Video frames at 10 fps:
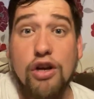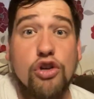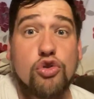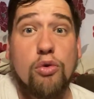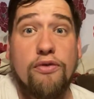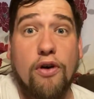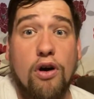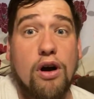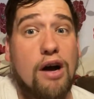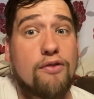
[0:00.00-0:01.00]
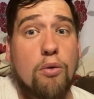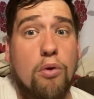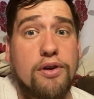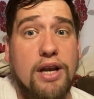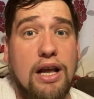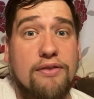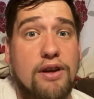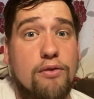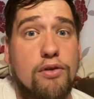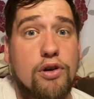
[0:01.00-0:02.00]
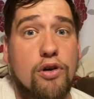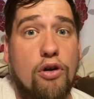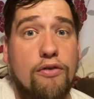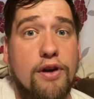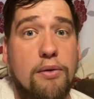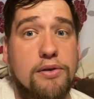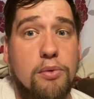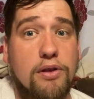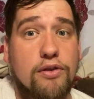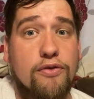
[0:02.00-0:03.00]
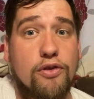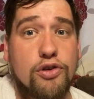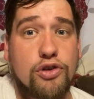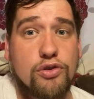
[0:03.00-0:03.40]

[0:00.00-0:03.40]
So far, I've got one day left and I've already got half an hour's worth of footage.